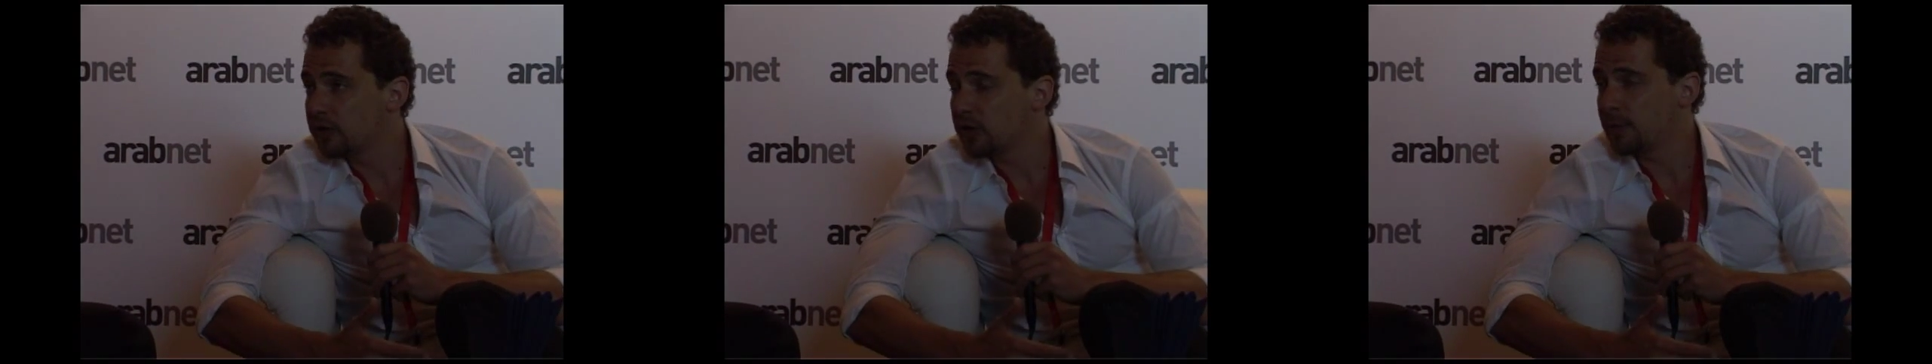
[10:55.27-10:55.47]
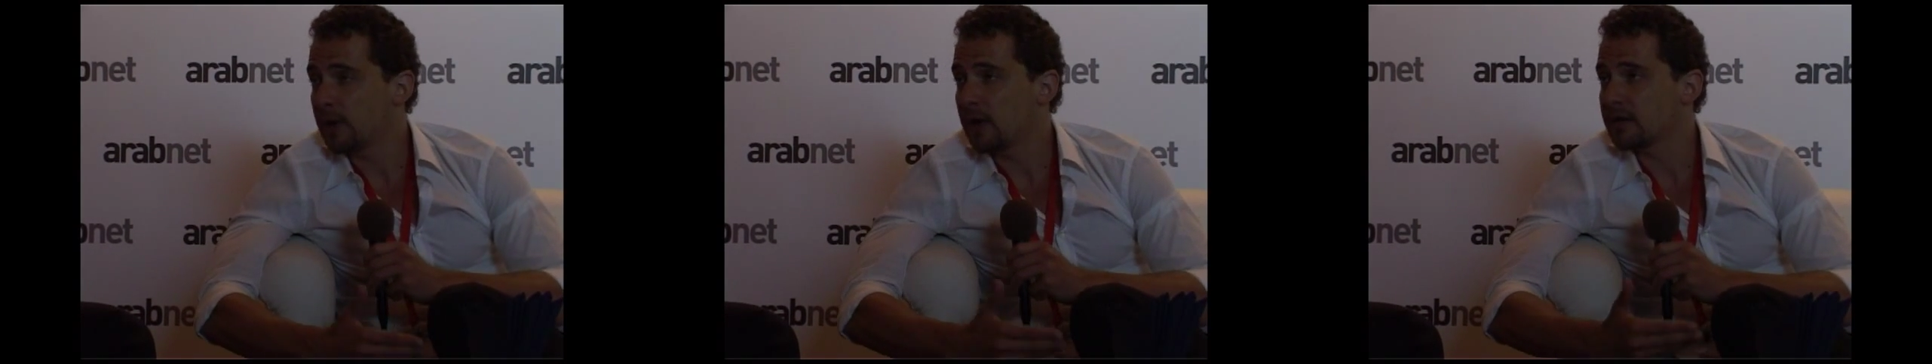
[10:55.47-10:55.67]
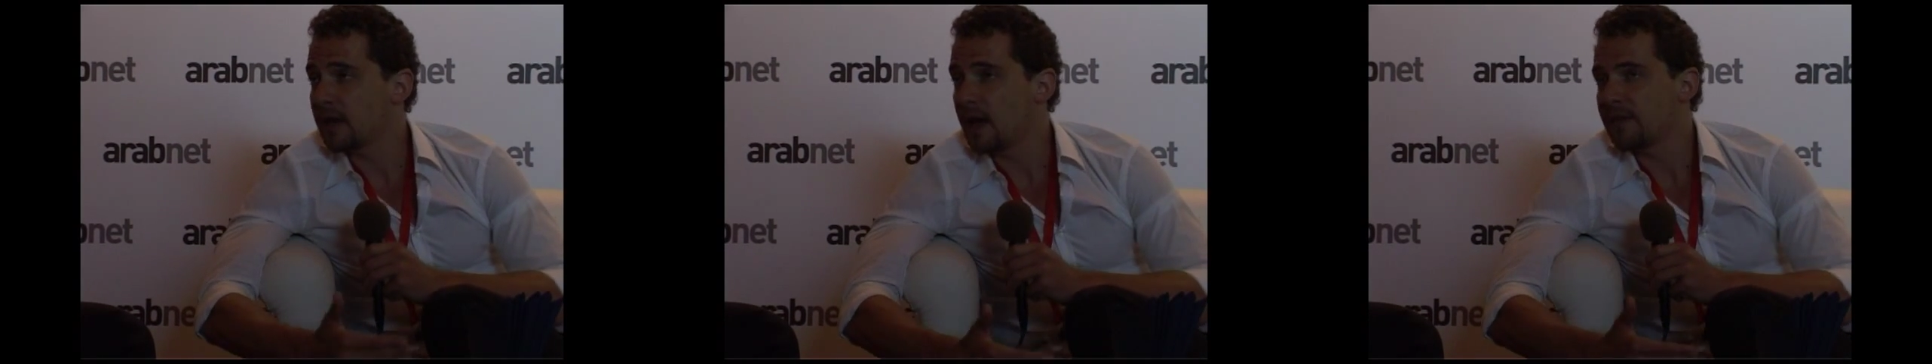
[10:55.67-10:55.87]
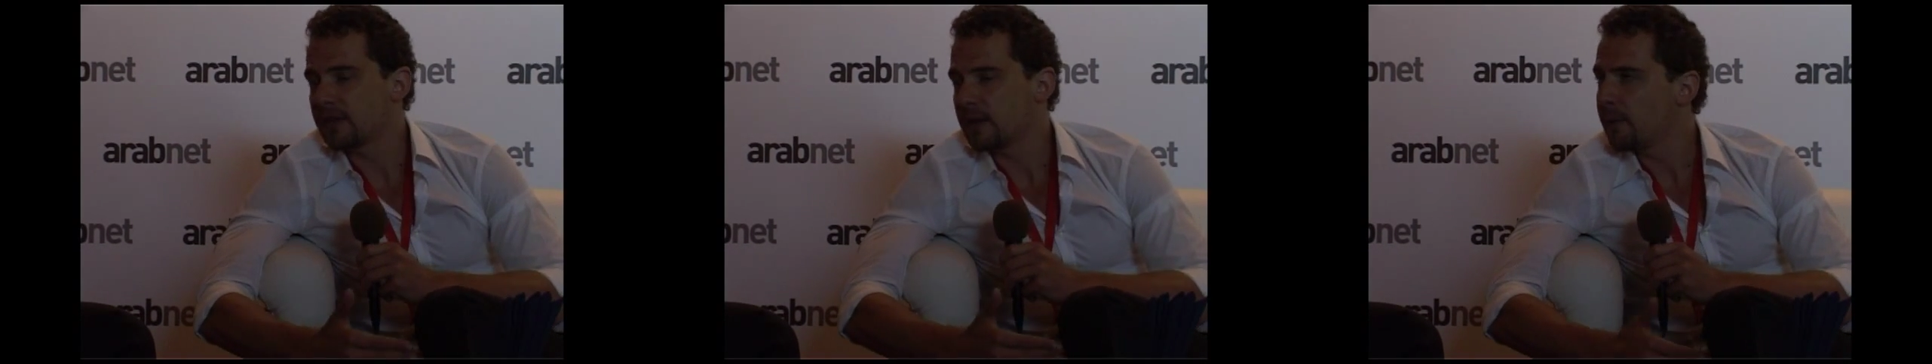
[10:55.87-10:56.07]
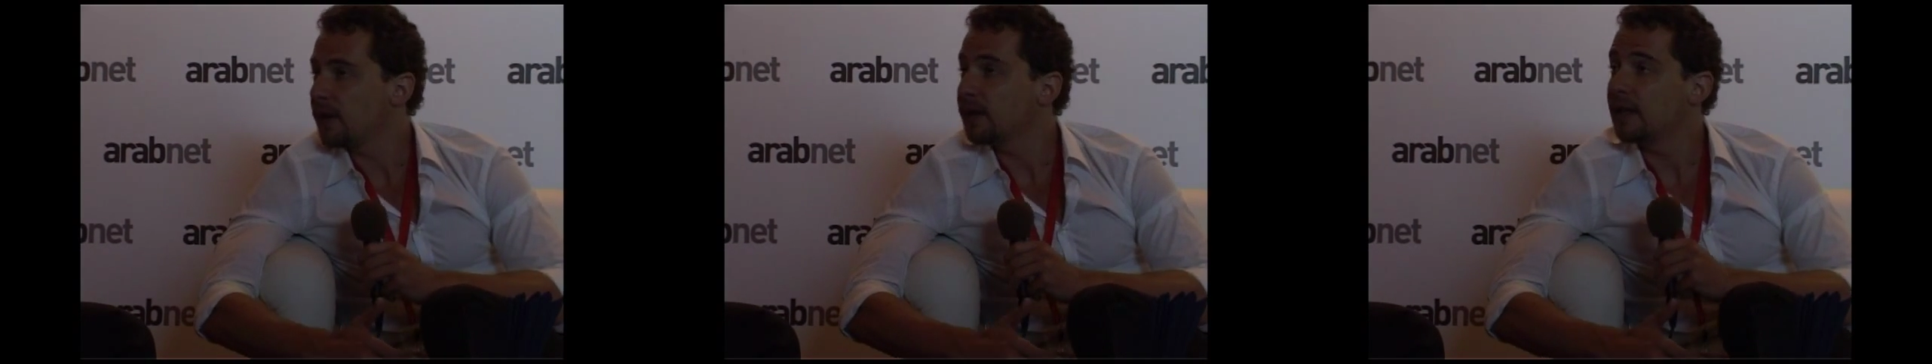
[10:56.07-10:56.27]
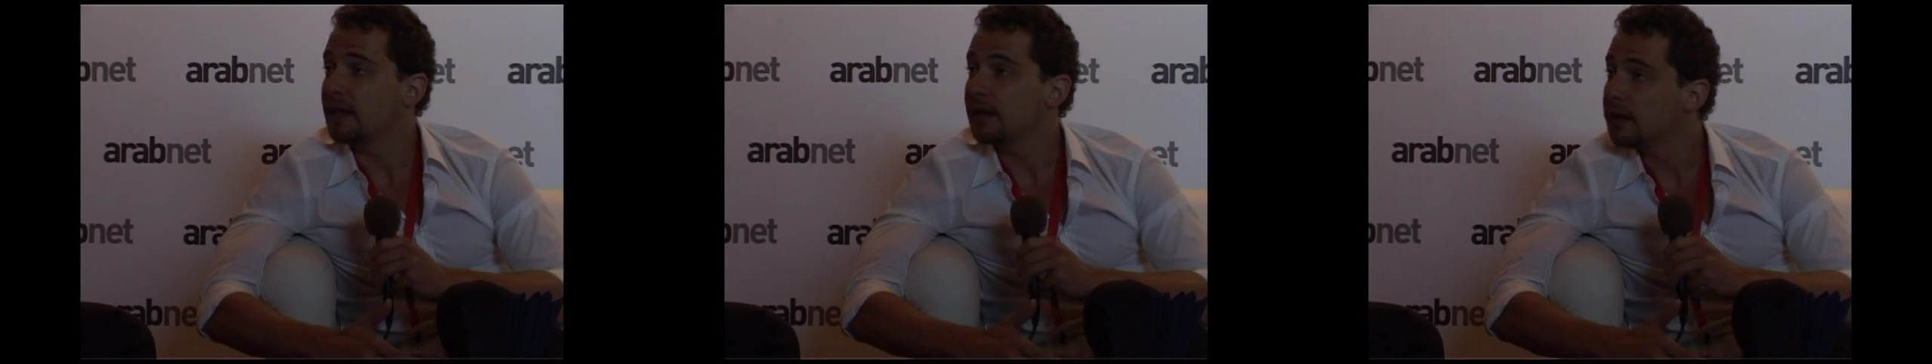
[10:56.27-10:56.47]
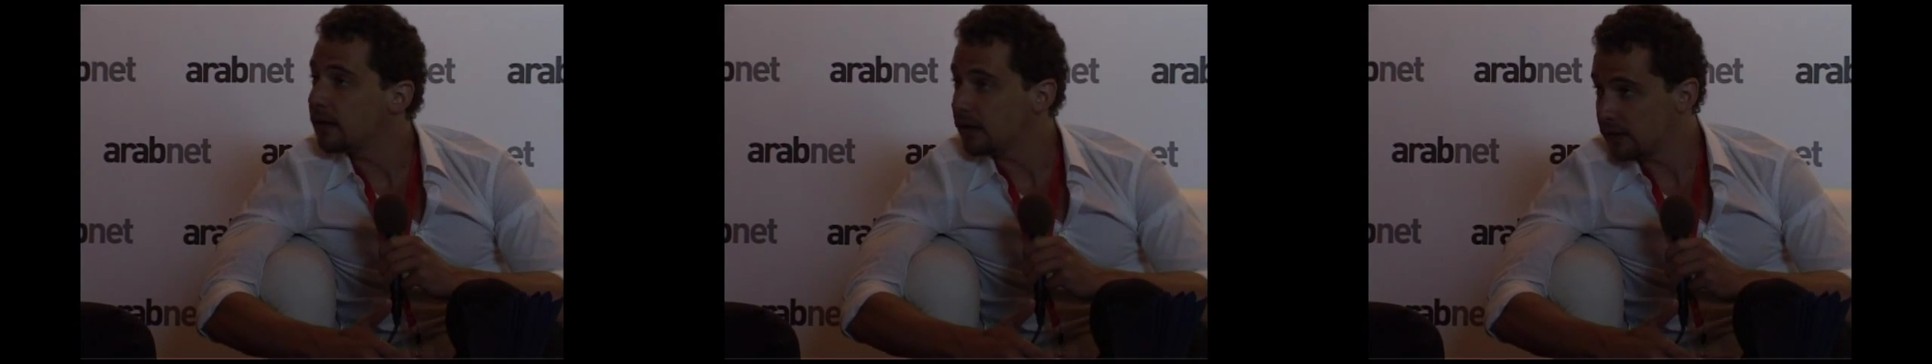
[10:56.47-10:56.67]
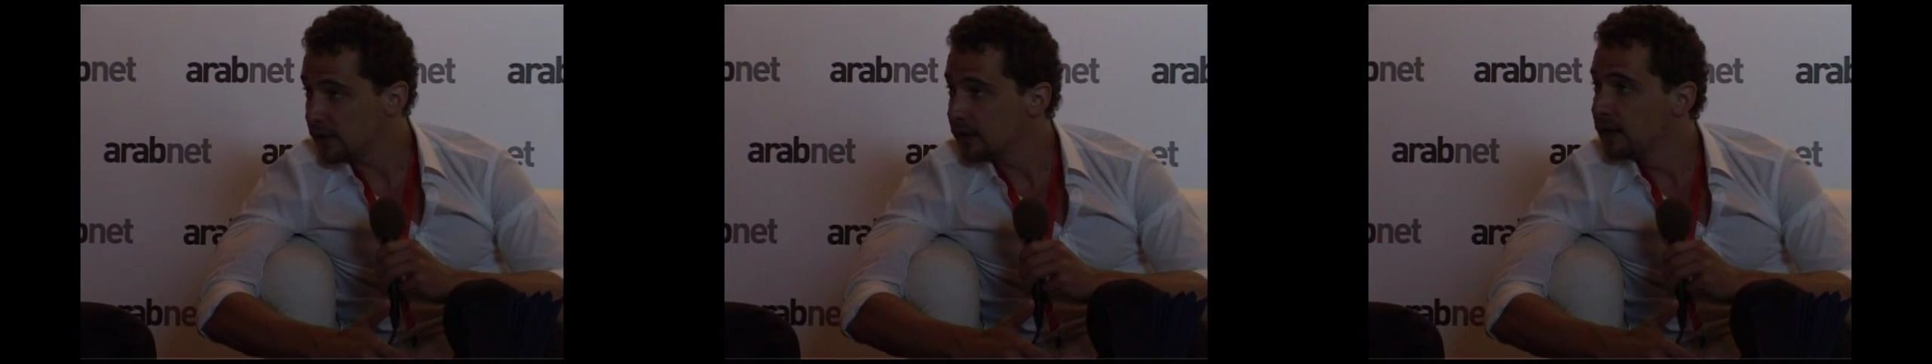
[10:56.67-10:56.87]
just because I have some money in
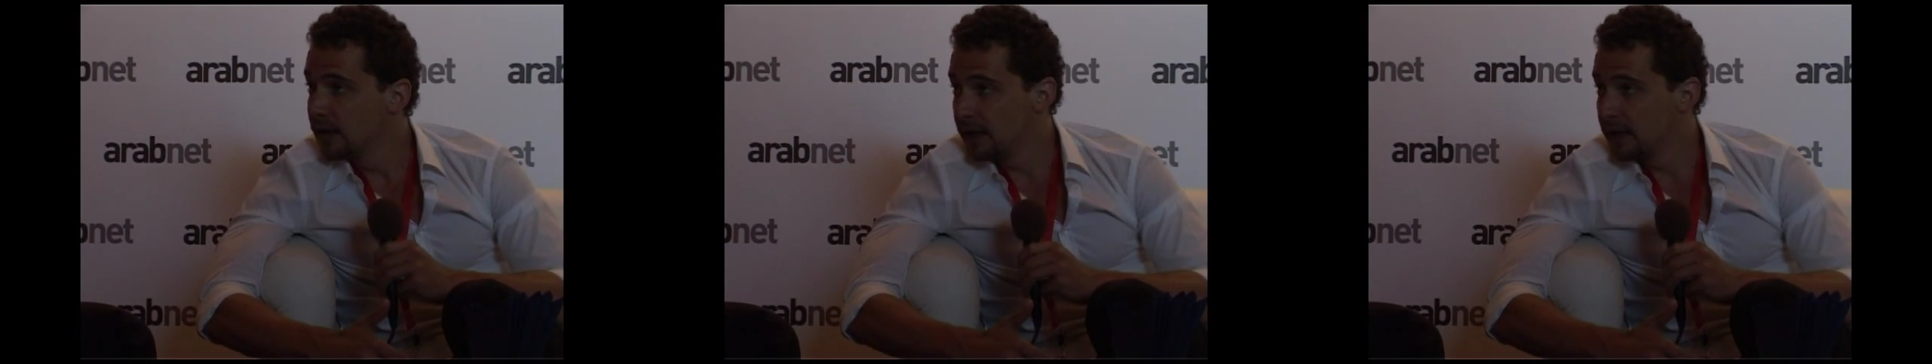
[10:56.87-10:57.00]
there,